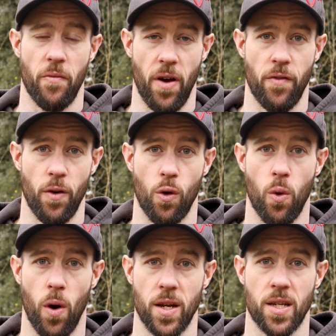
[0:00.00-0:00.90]
They feel
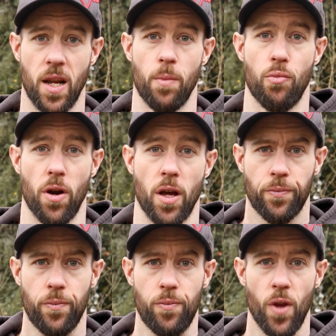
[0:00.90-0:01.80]
quite slippery.
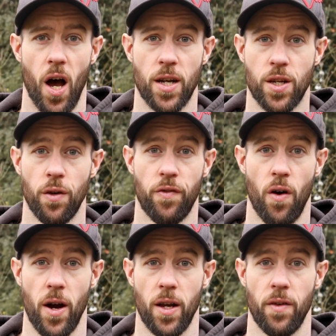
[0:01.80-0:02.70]
I do
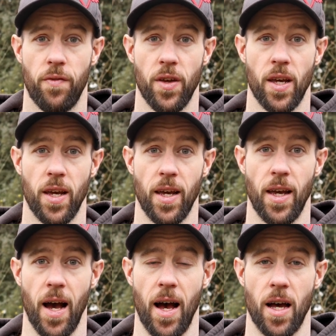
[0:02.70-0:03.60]
find
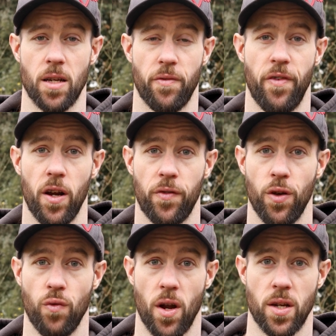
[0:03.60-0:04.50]
the first
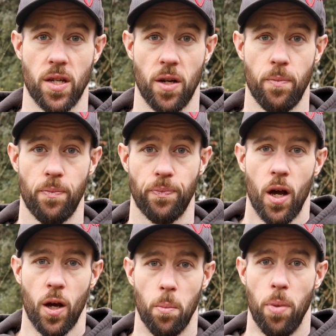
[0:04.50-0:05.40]
few runs in them,
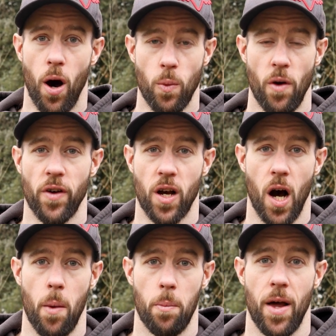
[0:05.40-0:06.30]
combined with a
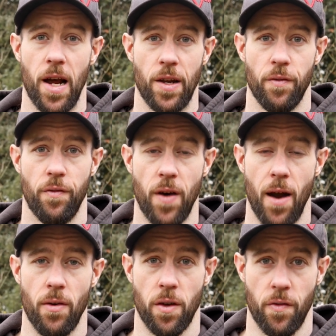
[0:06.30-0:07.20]
carbon plate,
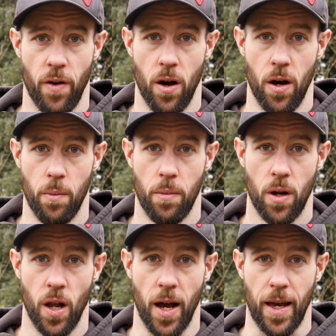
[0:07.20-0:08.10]
very firm.
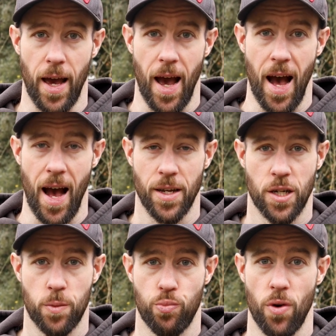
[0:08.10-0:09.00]
Like it has
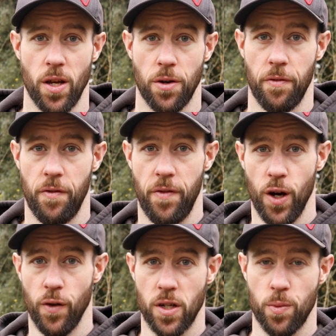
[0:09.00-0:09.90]
spring, you can
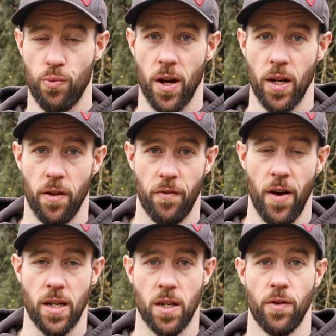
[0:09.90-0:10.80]
feel the spring and the
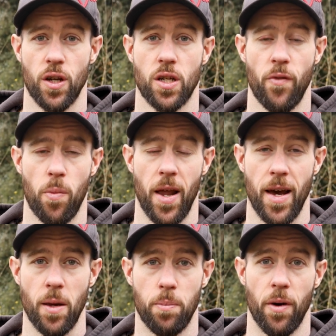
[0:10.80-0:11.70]
effectiveness of the
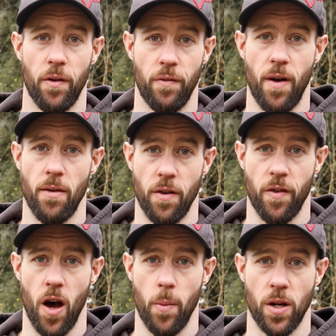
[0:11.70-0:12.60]
plate, but a very
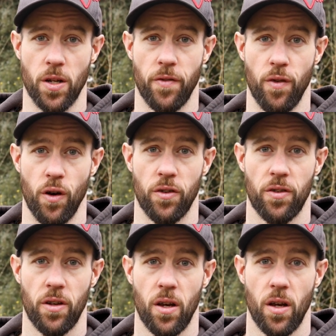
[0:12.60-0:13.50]
firm
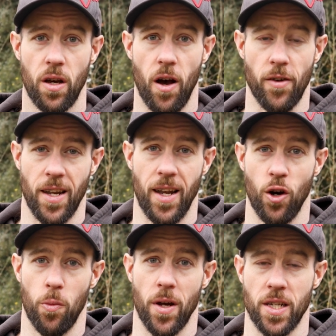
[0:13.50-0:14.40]
underfoot. I was a
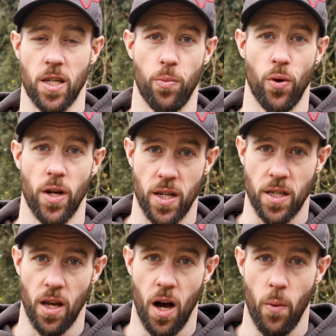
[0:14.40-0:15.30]
little bit disappointed to
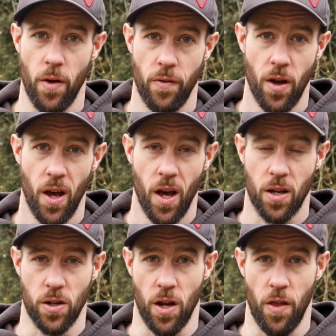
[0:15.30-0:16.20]
start with
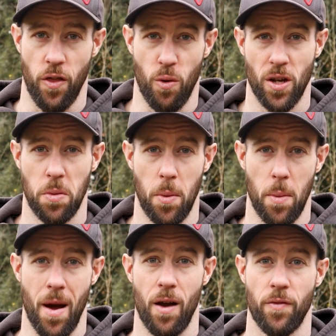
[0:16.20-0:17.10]
because I thought that's a bit of
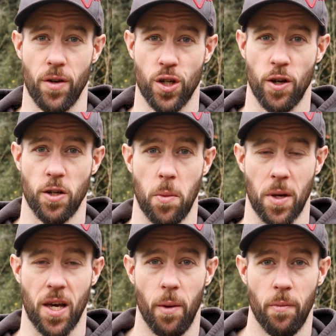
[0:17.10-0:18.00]
a marathon shoe, it's a
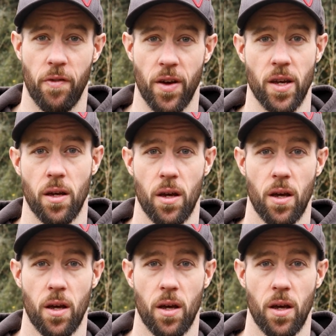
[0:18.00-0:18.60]
bit comfy.